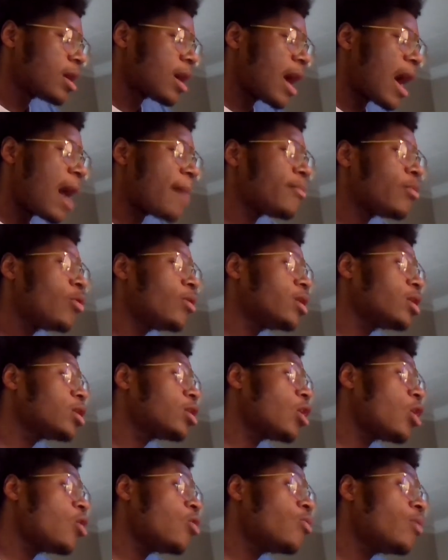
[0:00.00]
going to
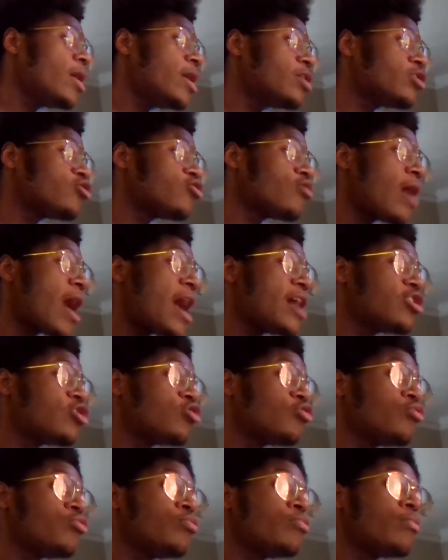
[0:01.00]
go and try
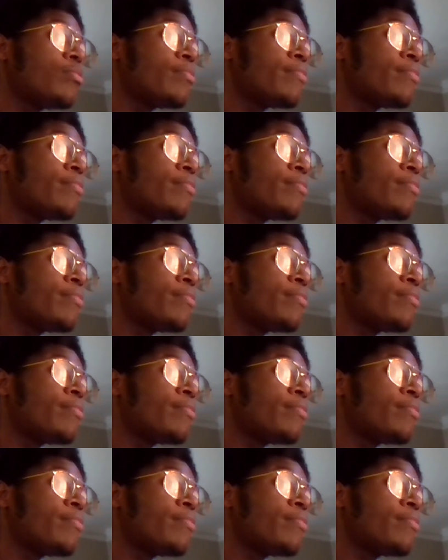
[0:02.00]
to,